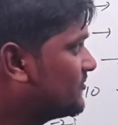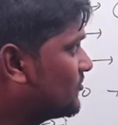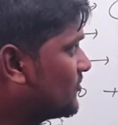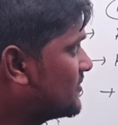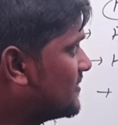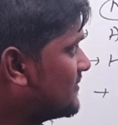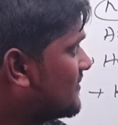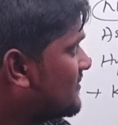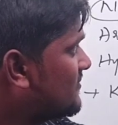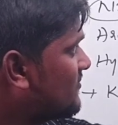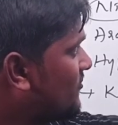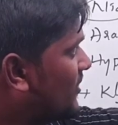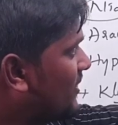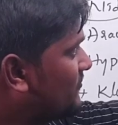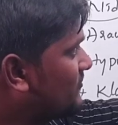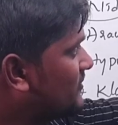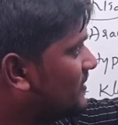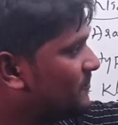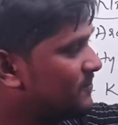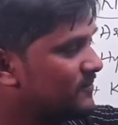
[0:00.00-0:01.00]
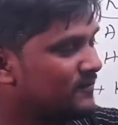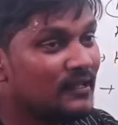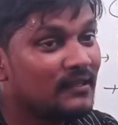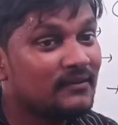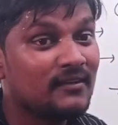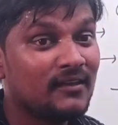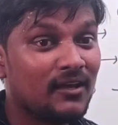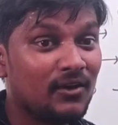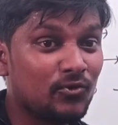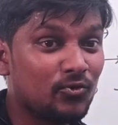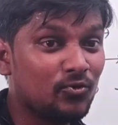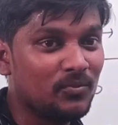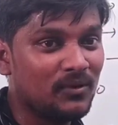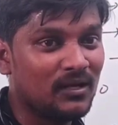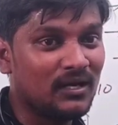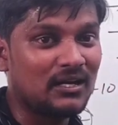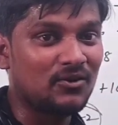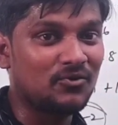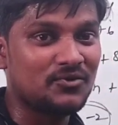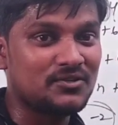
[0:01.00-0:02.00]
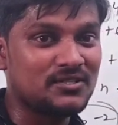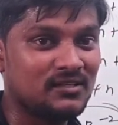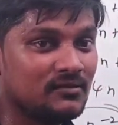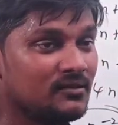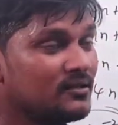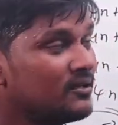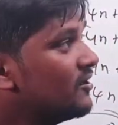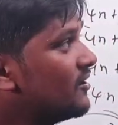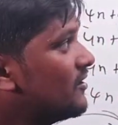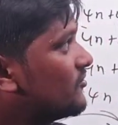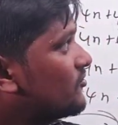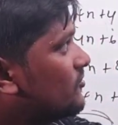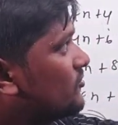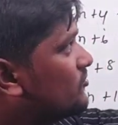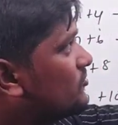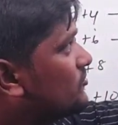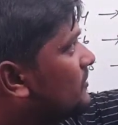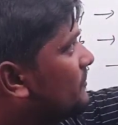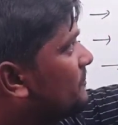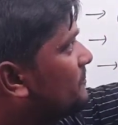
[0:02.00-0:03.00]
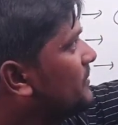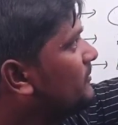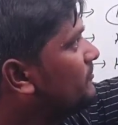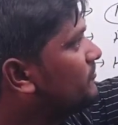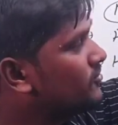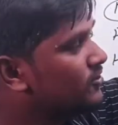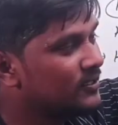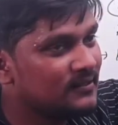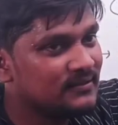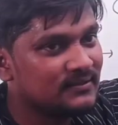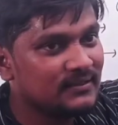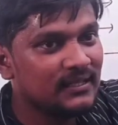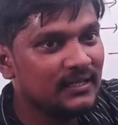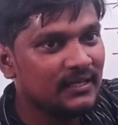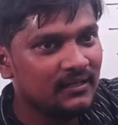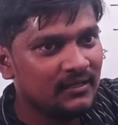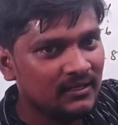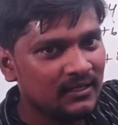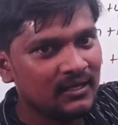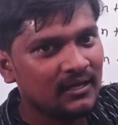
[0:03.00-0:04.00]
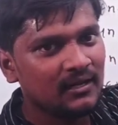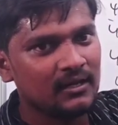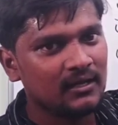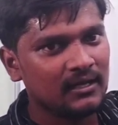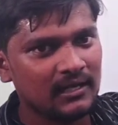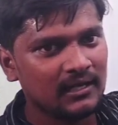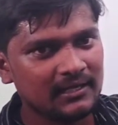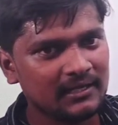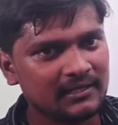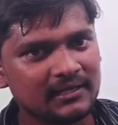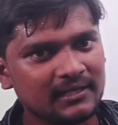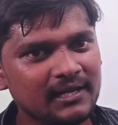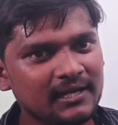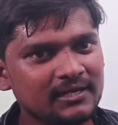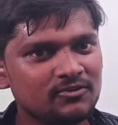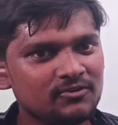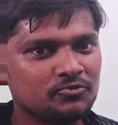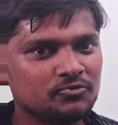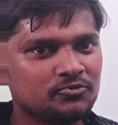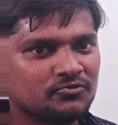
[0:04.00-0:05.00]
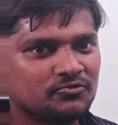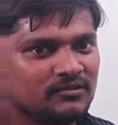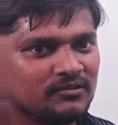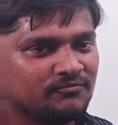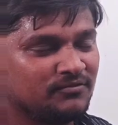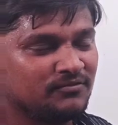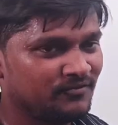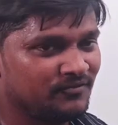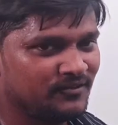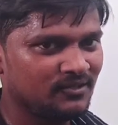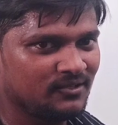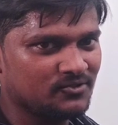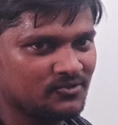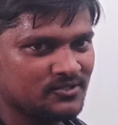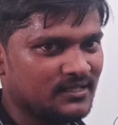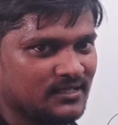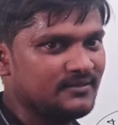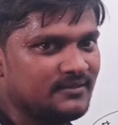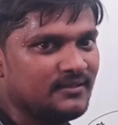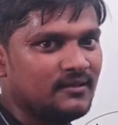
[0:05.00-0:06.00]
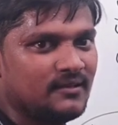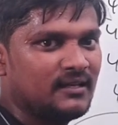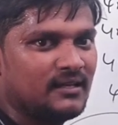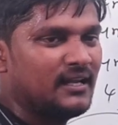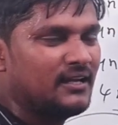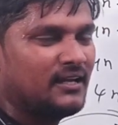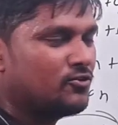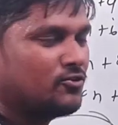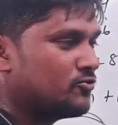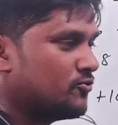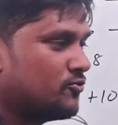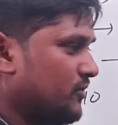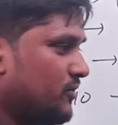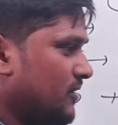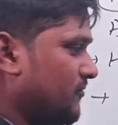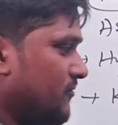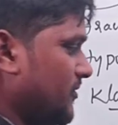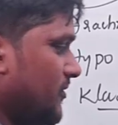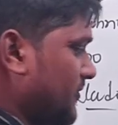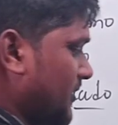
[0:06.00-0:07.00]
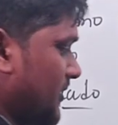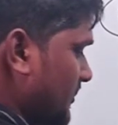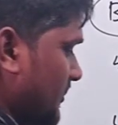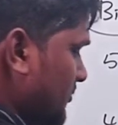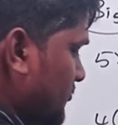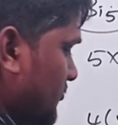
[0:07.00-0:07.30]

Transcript: So this is the one of the CSIR 2 marker question. So P4 is the like GATE 2015 question. I think I GATE 2015.